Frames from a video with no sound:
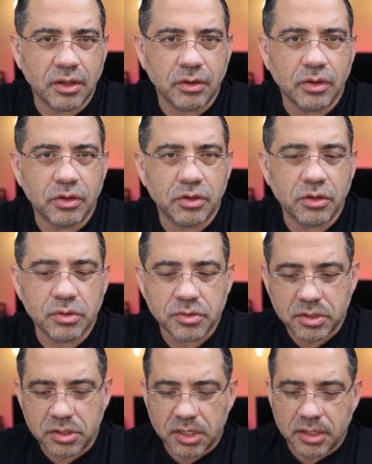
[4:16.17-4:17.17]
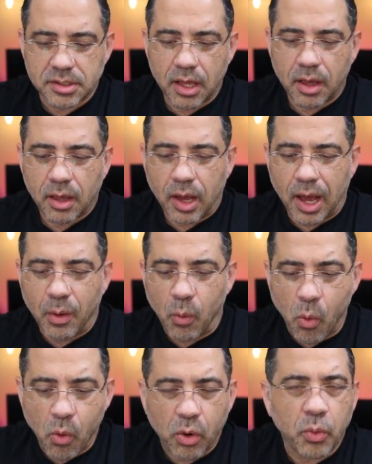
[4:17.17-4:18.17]
you can use to just uh,
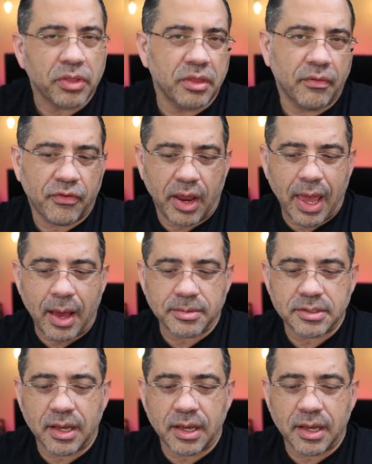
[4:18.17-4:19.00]
work with different apps.